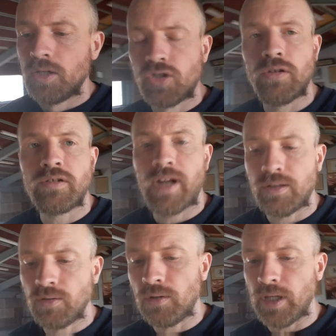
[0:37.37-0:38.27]
During a
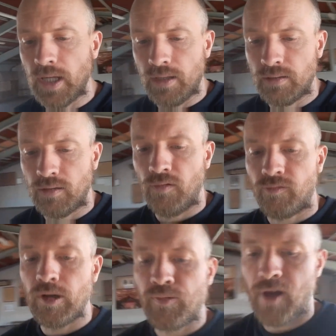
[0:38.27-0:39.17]
randori, or
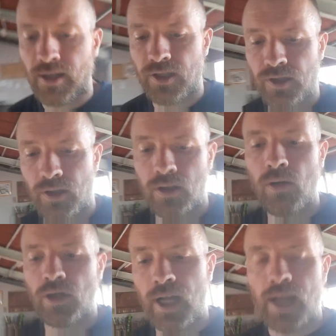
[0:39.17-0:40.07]
free practice at the
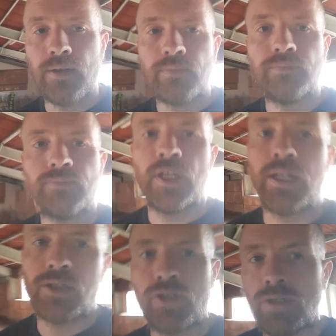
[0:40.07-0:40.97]
Kodokan, that
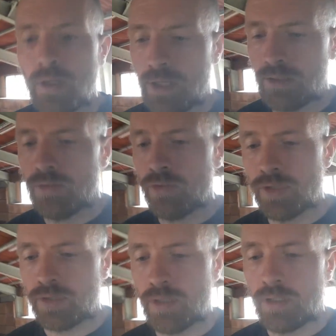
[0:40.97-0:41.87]
is judo
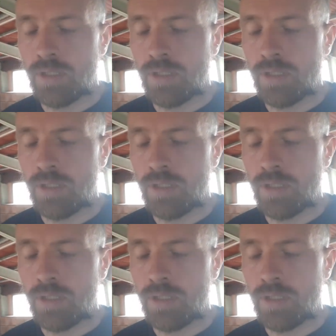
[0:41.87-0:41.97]
headquarters,